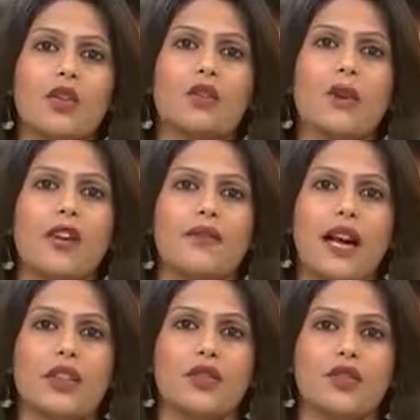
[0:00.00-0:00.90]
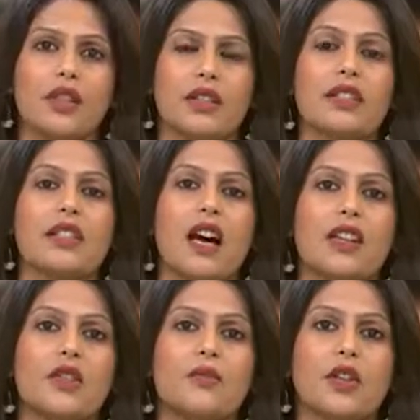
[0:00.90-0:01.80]
new manufacturers
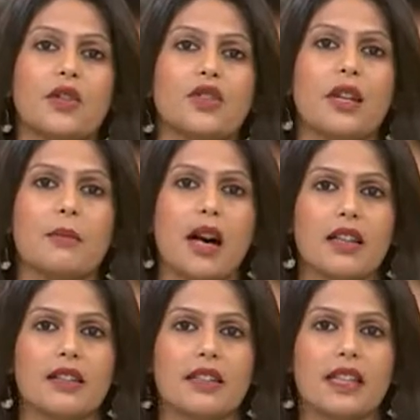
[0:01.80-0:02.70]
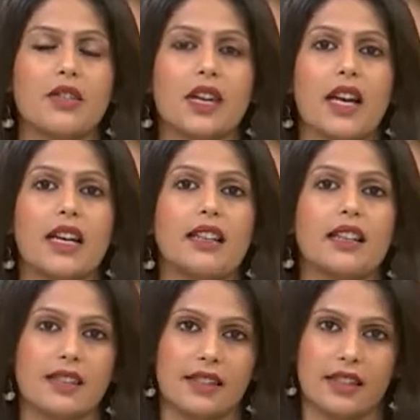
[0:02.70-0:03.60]
started producing masks in China
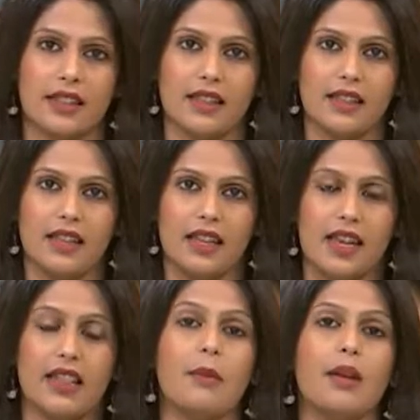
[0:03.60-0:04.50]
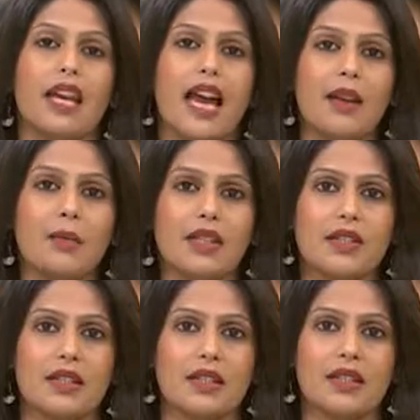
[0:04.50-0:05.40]
this year. They began
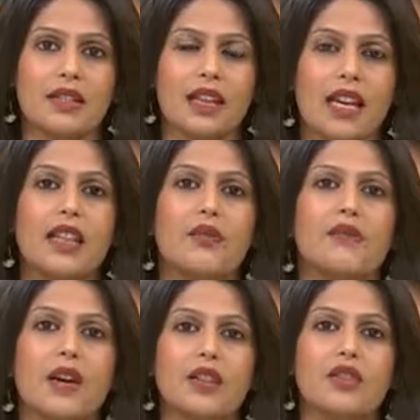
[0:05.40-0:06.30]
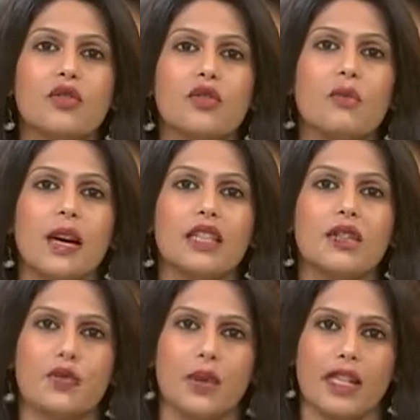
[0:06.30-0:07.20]
business in the first 2 months
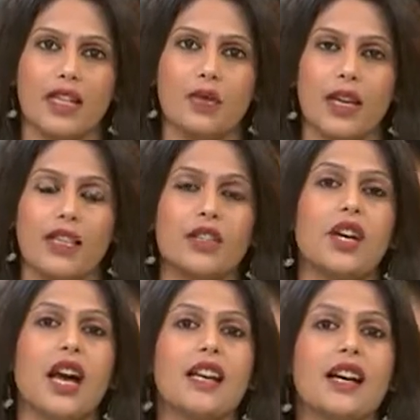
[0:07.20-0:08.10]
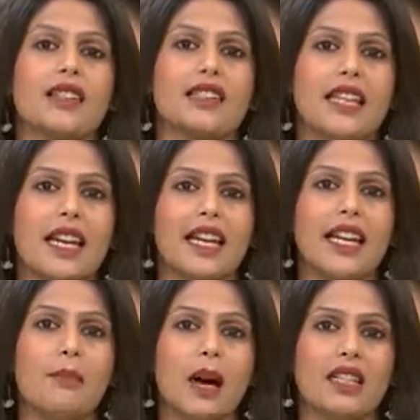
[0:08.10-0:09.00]
of 2020. China's
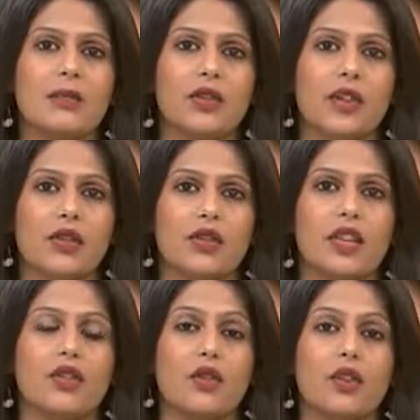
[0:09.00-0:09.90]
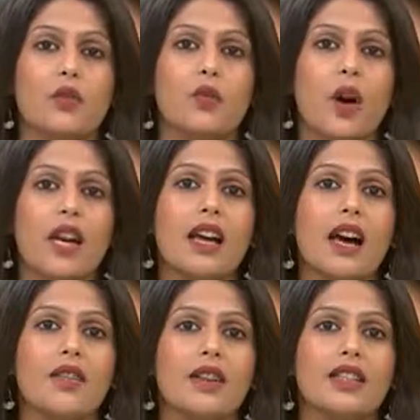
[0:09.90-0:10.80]
daily mask production has crossed
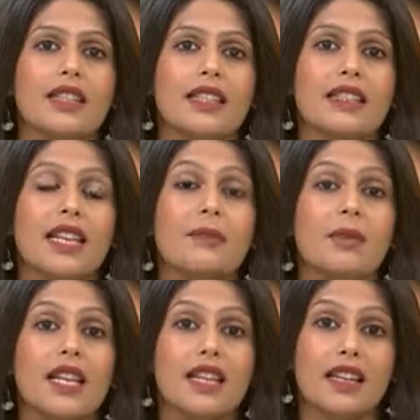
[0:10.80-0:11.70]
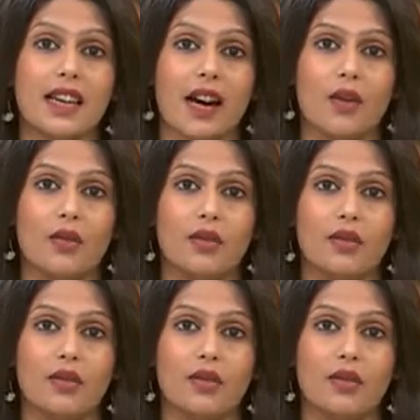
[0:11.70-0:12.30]
116 million now.